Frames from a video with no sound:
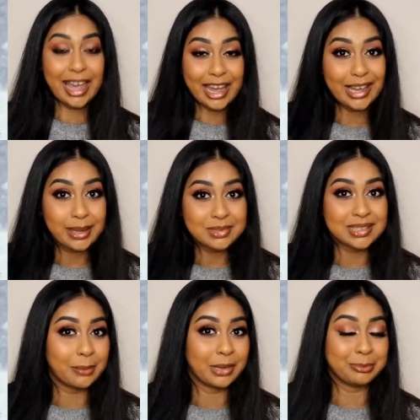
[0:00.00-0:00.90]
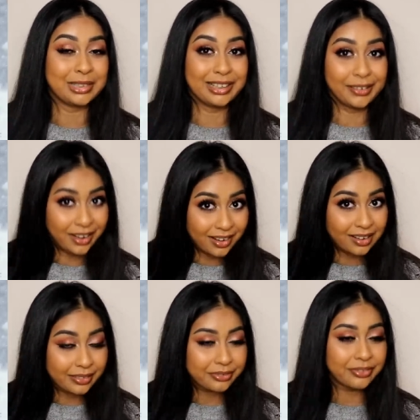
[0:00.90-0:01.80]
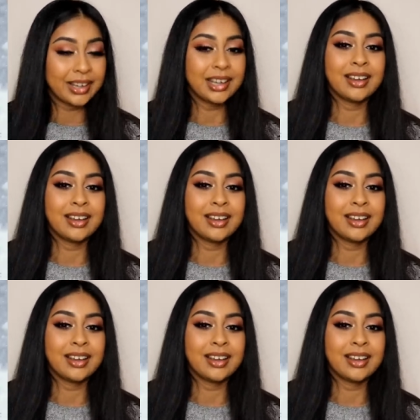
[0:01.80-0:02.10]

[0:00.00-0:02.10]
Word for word: Apes. That made me laugh.